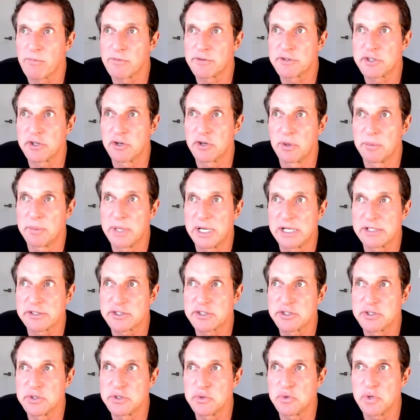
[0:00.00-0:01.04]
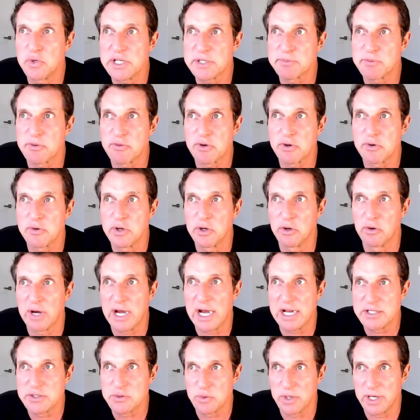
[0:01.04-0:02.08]
so about two weeks before we
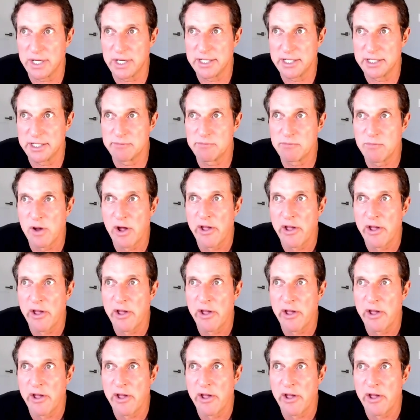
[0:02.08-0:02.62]
graduated,